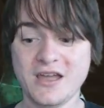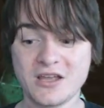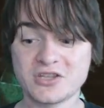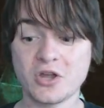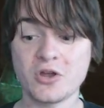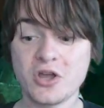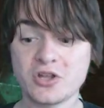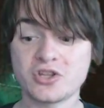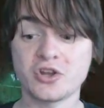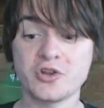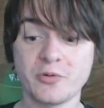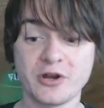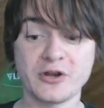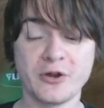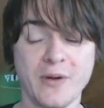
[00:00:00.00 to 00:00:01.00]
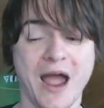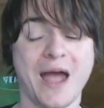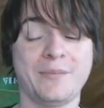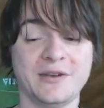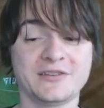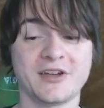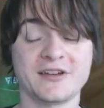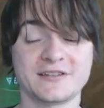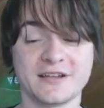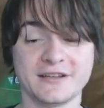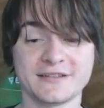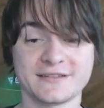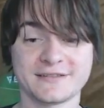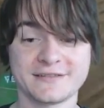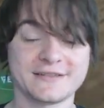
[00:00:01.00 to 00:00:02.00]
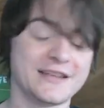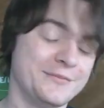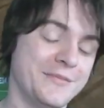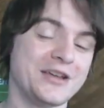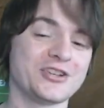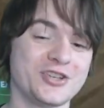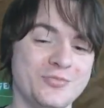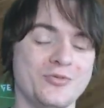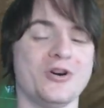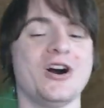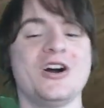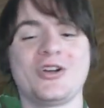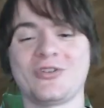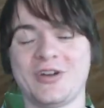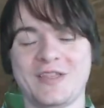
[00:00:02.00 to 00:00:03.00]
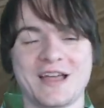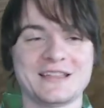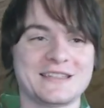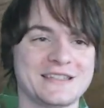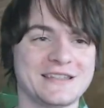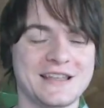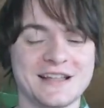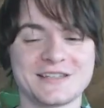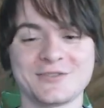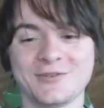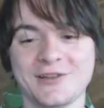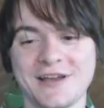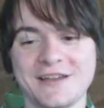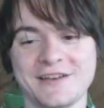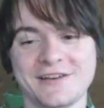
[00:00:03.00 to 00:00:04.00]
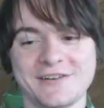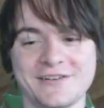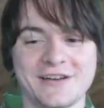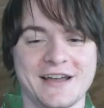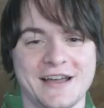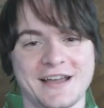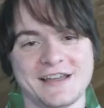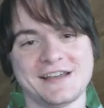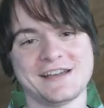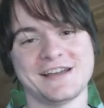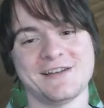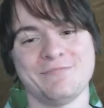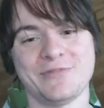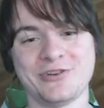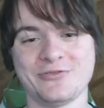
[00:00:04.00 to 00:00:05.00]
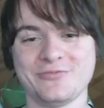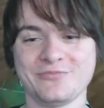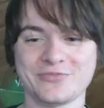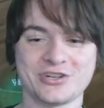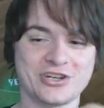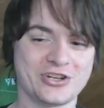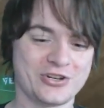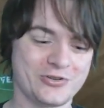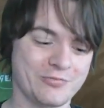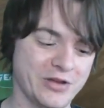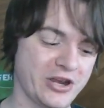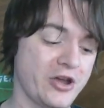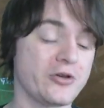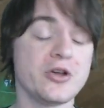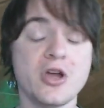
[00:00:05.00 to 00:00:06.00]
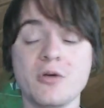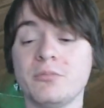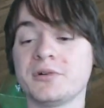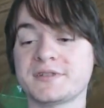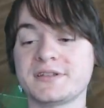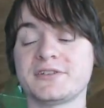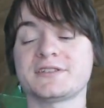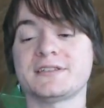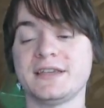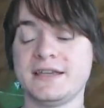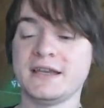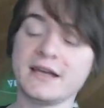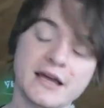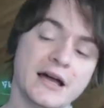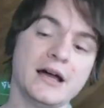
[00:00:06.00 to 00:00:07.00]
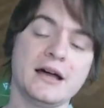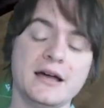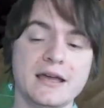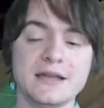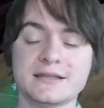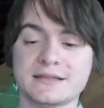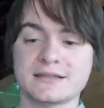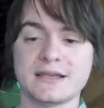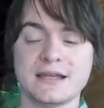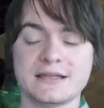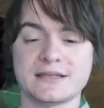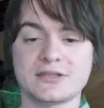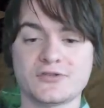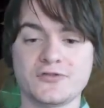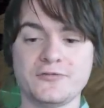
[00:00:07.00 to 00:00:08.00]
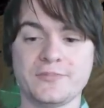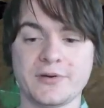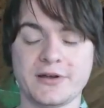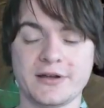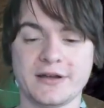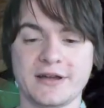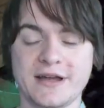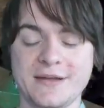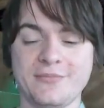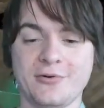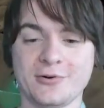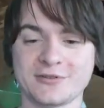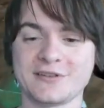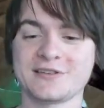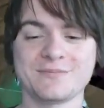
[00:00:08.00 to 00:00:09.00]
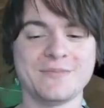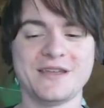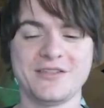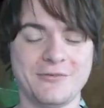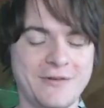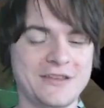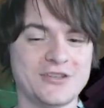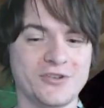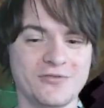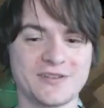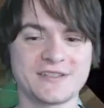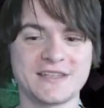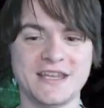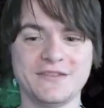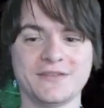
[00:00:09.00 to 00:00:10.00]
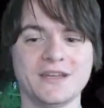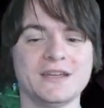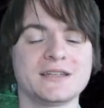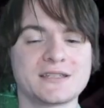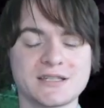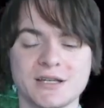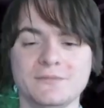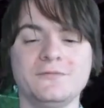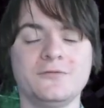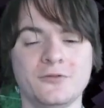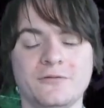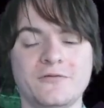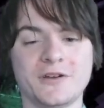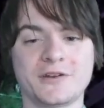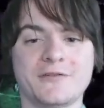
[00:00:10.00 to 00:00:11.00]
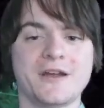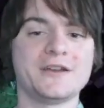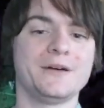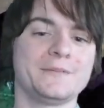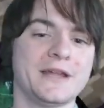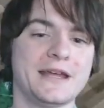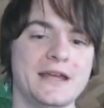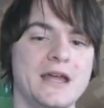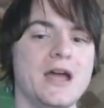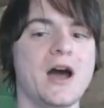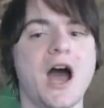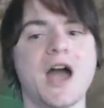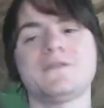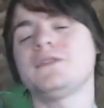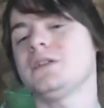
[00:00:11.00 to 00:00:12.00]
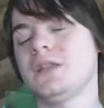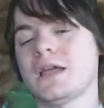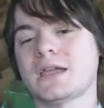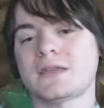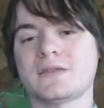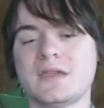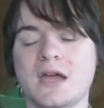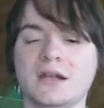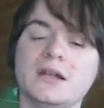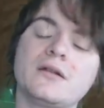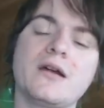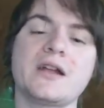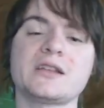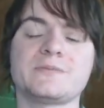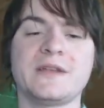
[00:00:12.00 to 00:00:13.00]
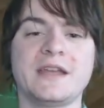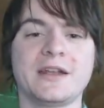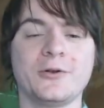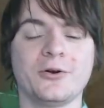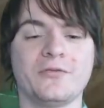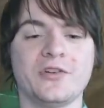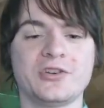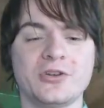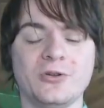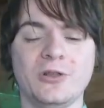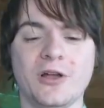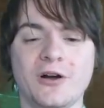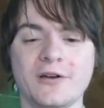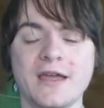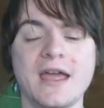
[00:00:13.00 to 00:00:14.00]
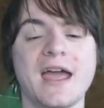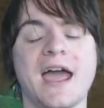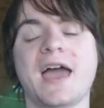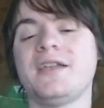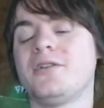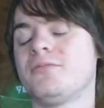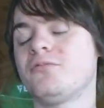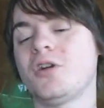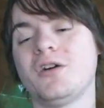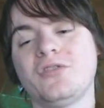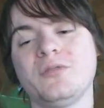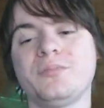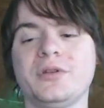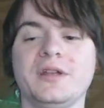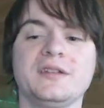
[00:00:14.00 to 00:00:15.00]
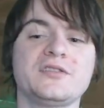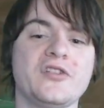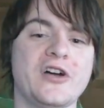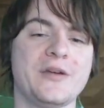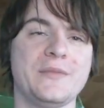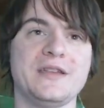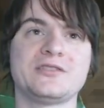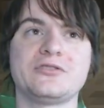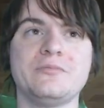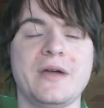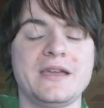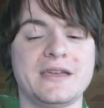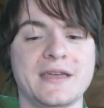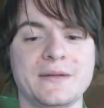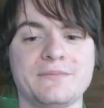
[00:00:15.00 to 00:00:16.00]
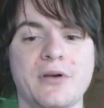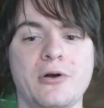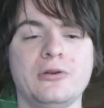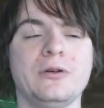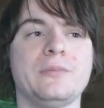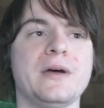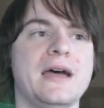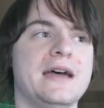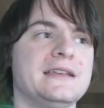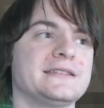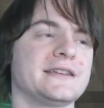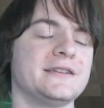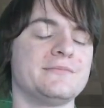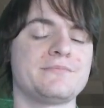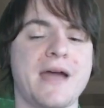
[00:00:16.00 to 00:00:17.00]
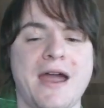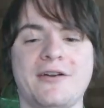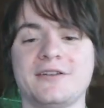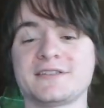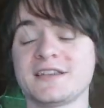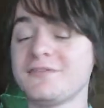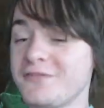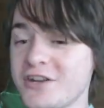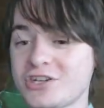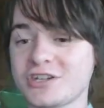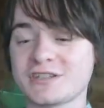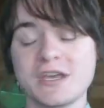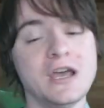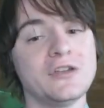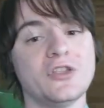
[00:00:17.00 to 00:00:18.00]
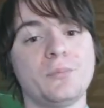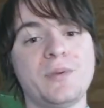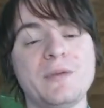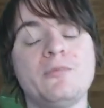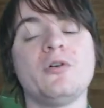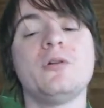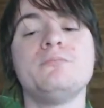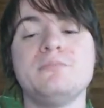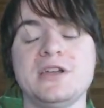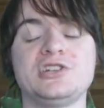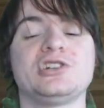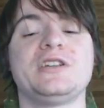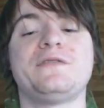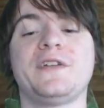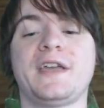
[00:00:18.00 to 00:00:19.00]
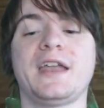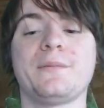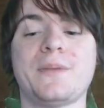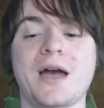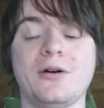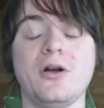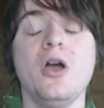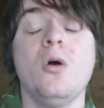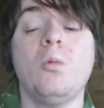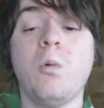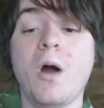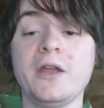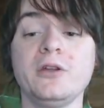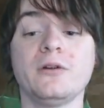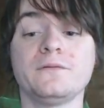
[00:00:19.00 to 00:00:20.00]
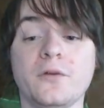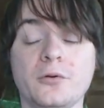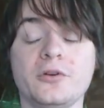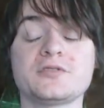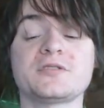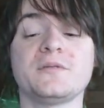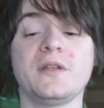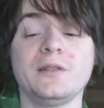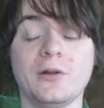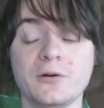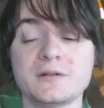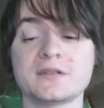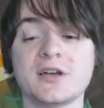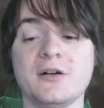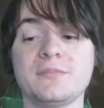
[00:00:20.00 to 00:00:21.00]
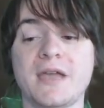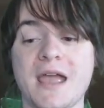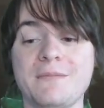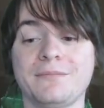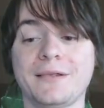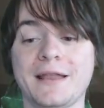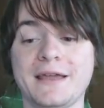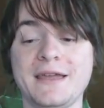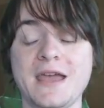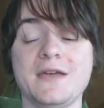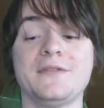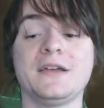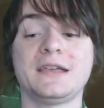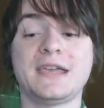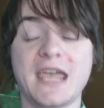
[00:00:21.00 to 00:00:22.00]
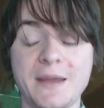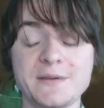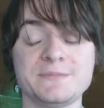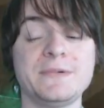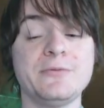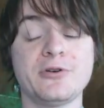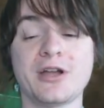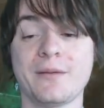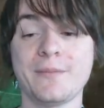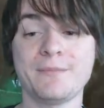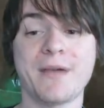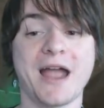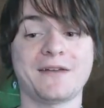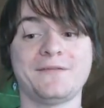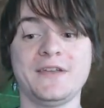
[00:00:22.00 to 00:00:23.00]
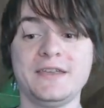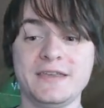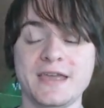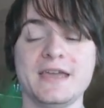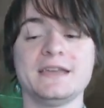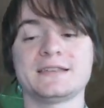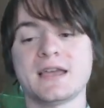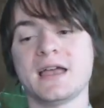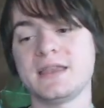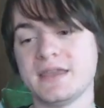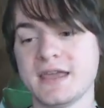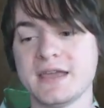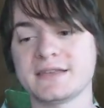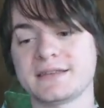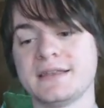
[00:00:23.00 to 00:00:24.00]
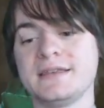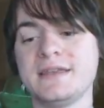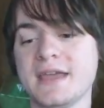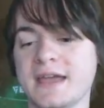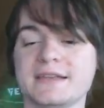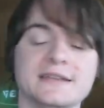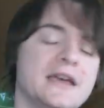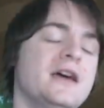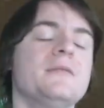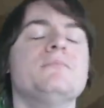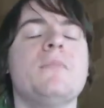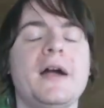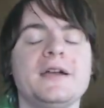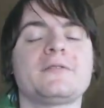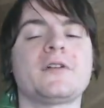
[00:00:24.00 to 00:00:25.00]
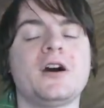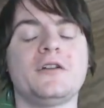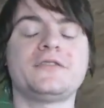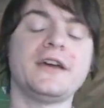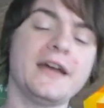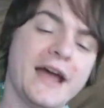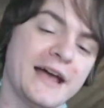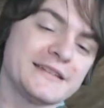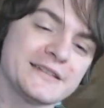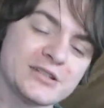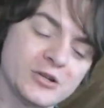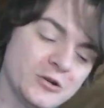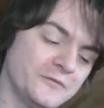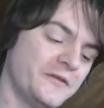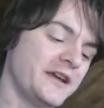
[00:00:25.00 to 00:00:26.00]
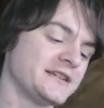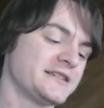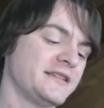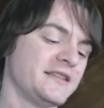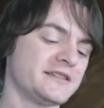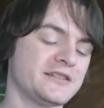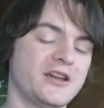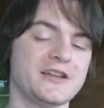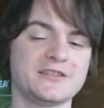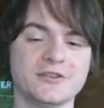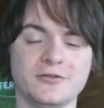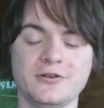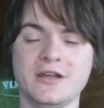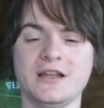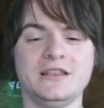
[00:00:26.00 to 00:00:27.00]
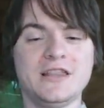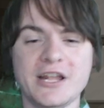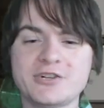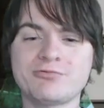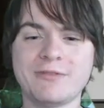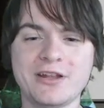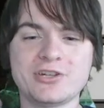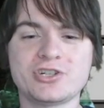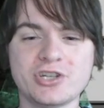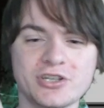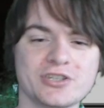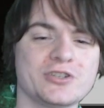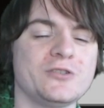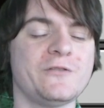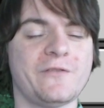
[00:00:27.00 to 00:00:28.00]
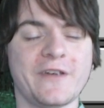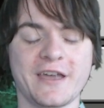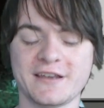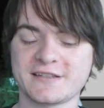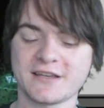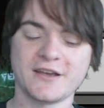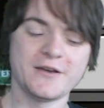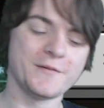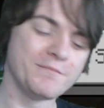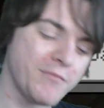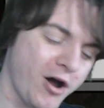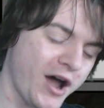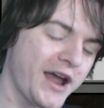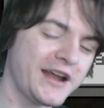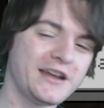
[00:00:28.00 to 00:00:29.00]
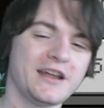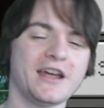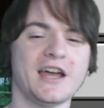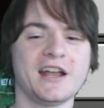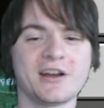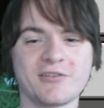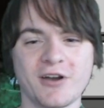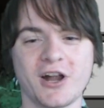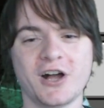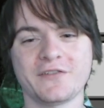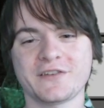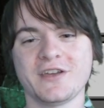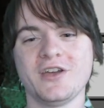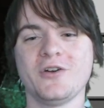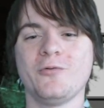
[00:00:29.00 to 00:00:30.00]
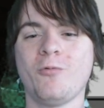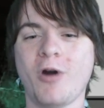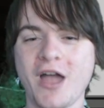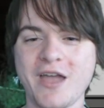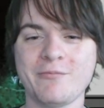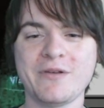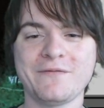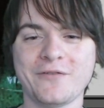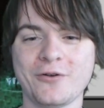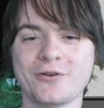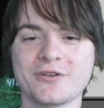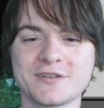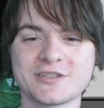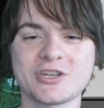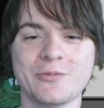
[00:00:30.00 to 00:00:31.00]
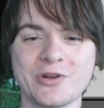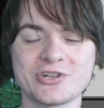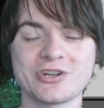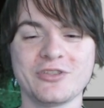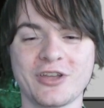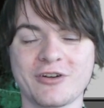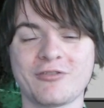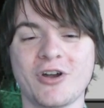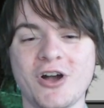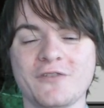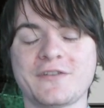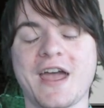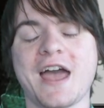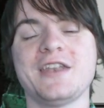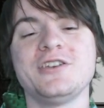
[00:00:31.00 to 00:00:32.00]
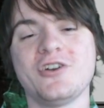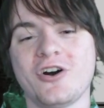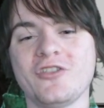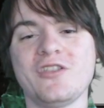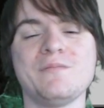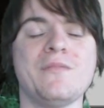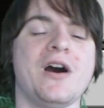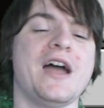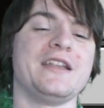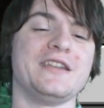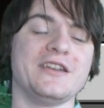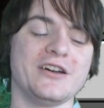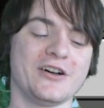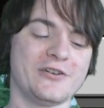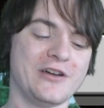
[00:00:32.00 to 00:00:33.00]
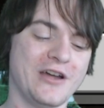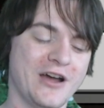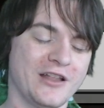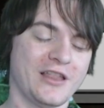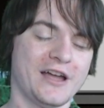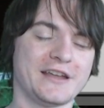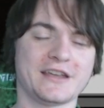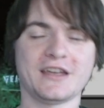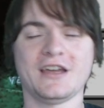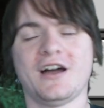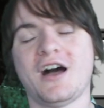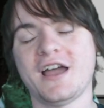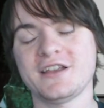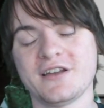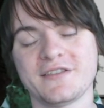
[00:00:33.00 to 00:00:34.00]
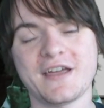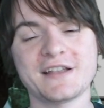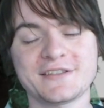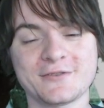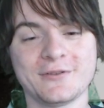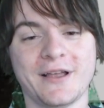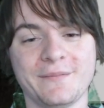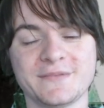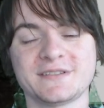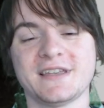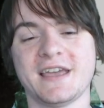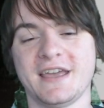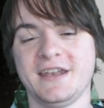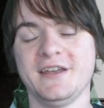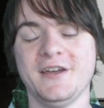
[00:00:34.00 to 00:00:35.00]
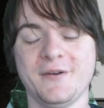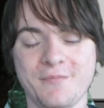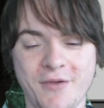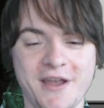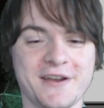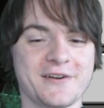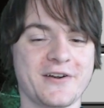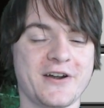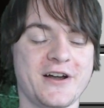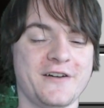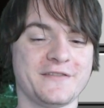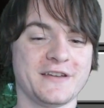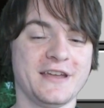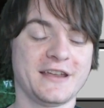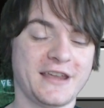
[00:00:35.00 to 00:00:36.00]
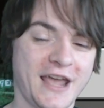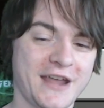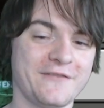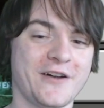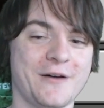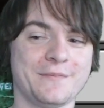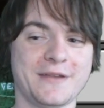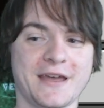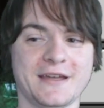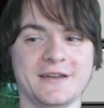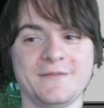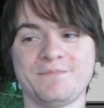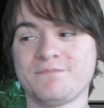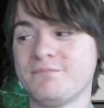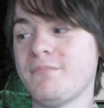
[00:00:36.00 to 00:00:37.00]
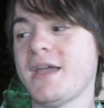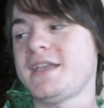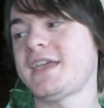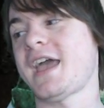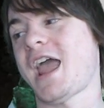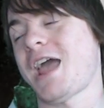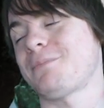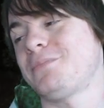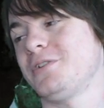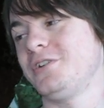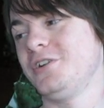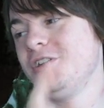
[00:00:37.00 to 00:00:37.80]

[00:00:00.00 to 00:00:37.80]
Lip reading: Don't you want to know what apatite does? It makes you more hungry. That's all I know. Haha, ba-doom. But no, more seriously, it's super important to me that we do receive some form of underground update. I feel like the underground has been ignored for too long, and rather than putting time into making polar bears and parrots and features that people immediately forget about, why not focus on the long-term gameplay that keeps people coming back for years and years and years? Minecraft has two things in the title, literally just two things: mine and craft. Why are we focused so much on the craft and not on the mine, you know? Like, that's all I'm saying. Minecraft, cave update, make it happen.